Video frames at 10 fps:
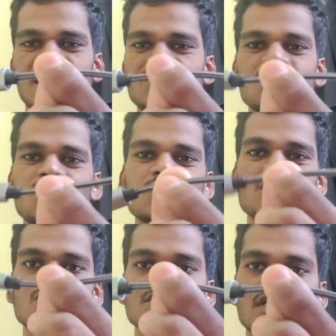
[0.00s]
I don't want
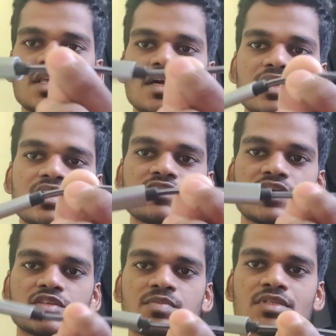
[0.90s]
to use any kind
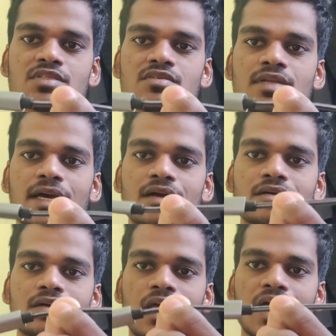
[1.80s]
of expensive
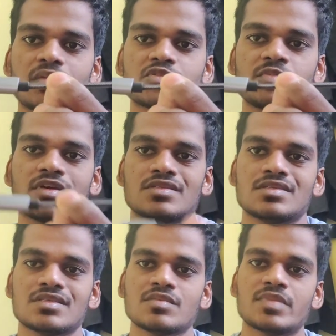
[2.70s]
DAC or amps because
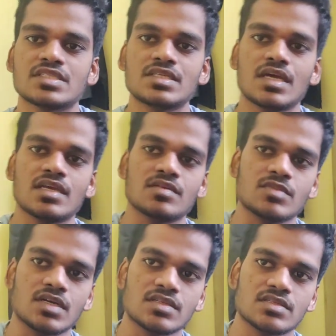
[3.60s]
this is a budget
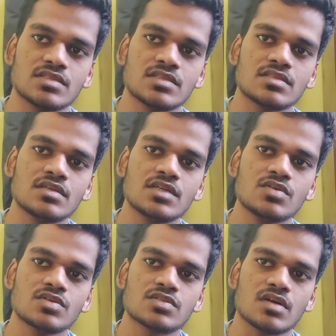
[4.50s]
IEM, guys. This is
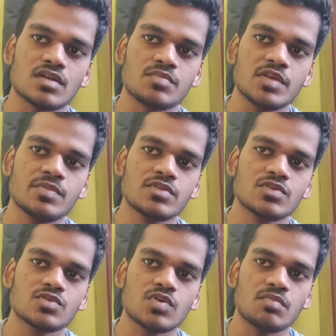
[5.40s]
$30 US. People,
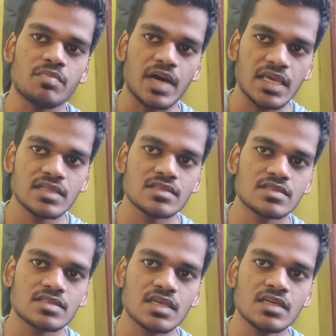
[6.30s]
those who are buying
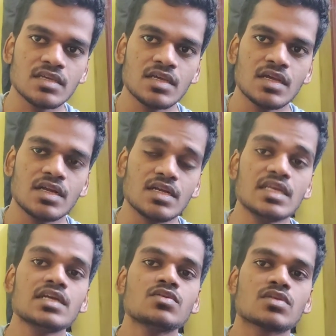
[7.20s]
this thing,
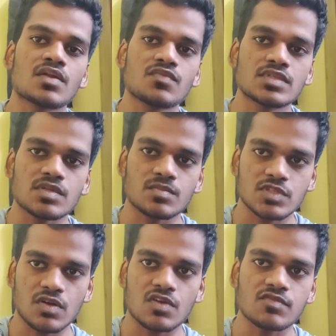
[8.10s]
need to run with some
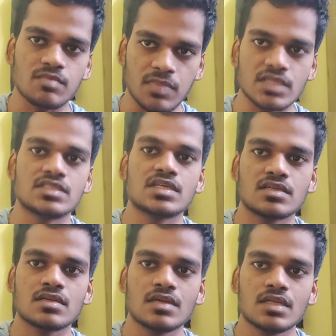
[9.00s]
sort of
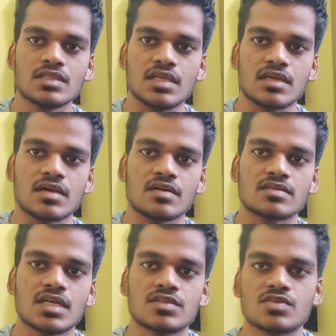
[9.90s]
budget thing.
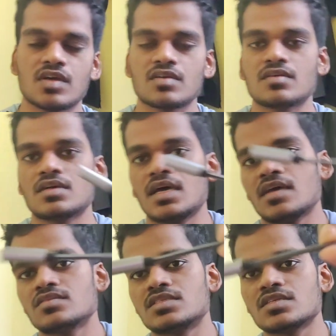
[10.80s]
Alright, so
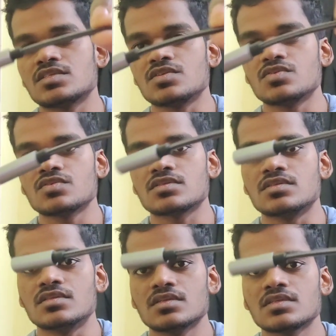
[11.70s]
I have just
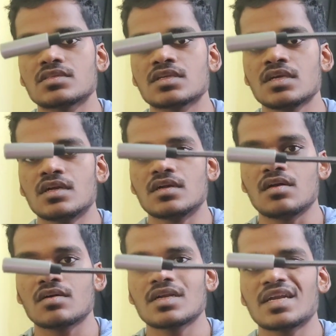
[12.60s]
used this
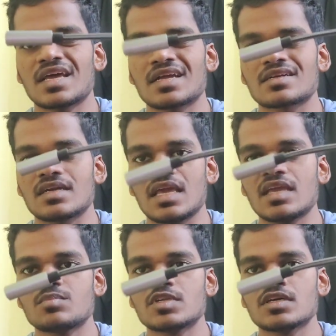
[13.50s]
dongle DAC
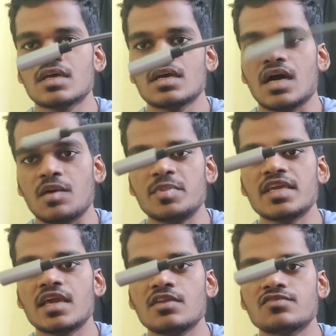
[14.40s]
named
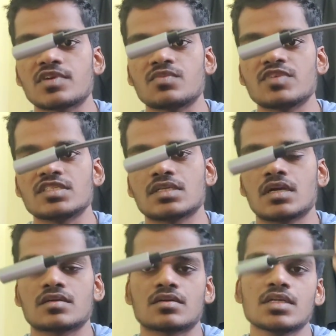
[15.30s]
Abigail from
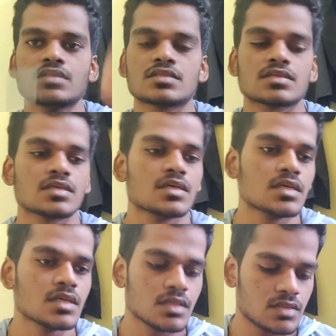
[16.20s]
Venture Electronics.
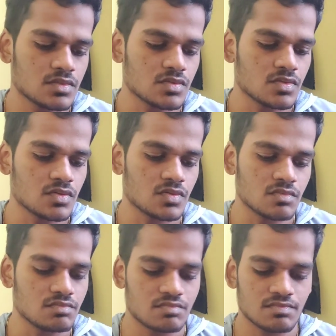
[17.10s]

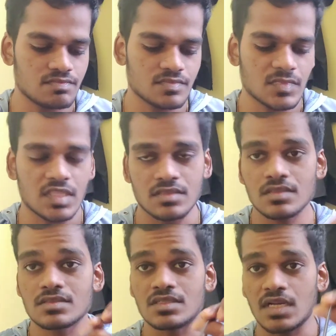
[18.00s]
So
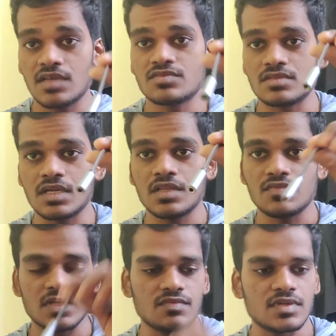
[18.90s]
this drives really
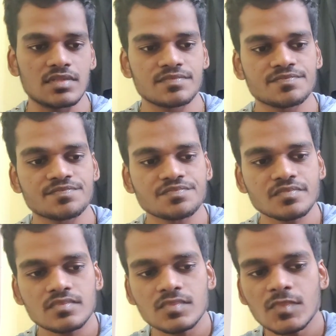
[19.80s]
very well.
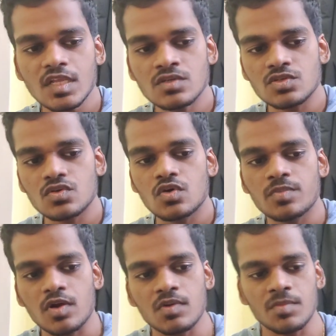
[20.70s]
So
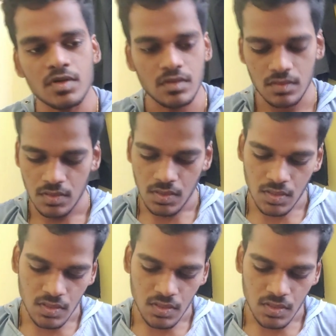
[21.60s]
no problem at all.